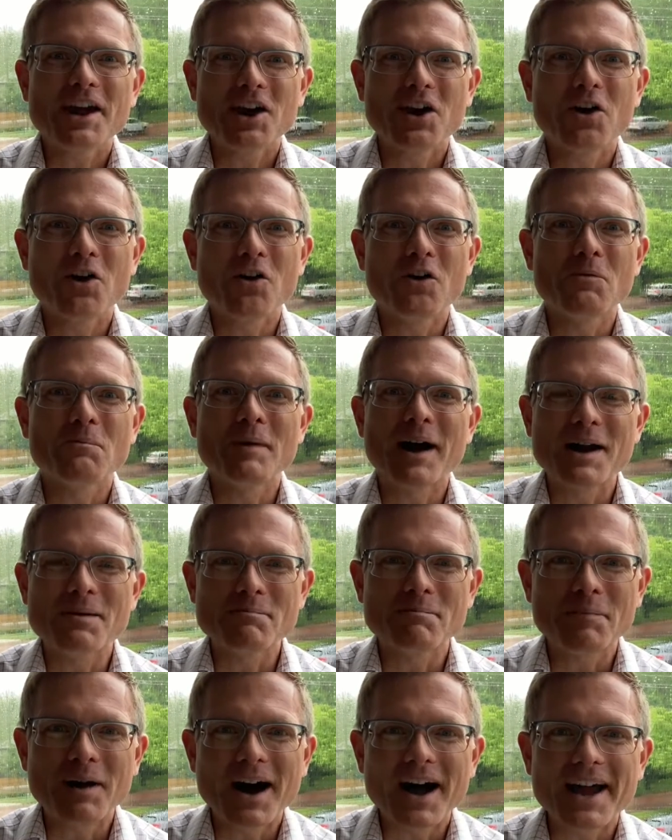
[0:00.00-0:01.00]
home, my
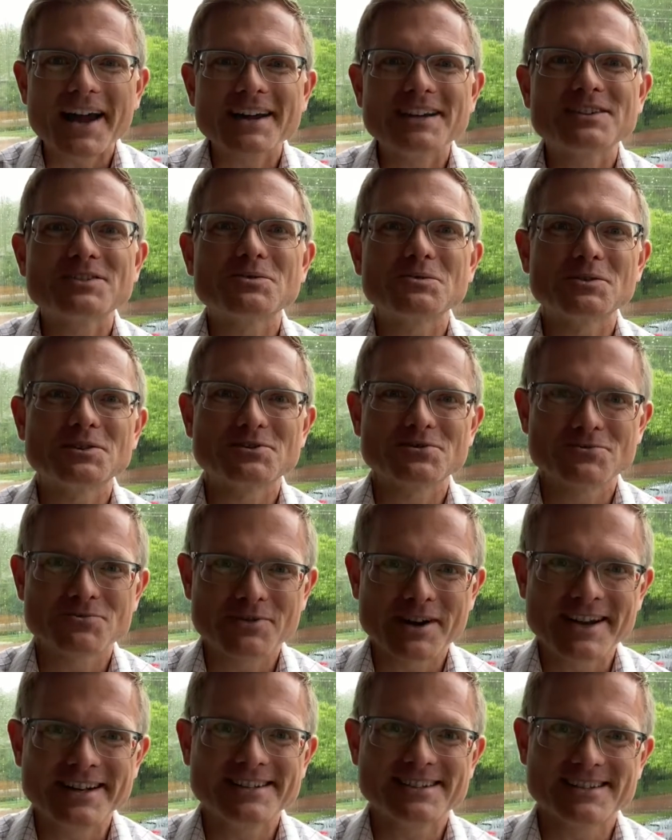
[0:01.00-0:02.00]
mind was
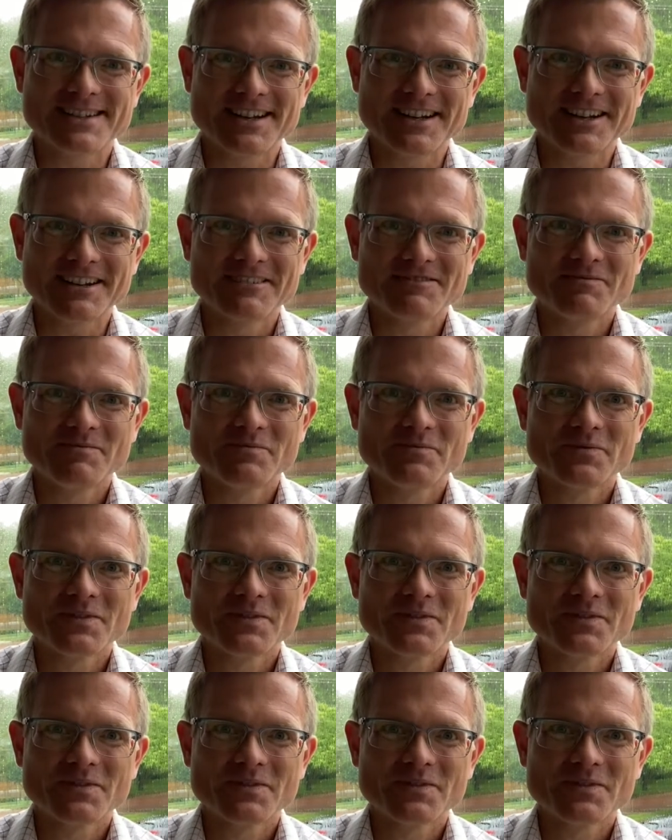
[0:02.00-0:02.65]
racing.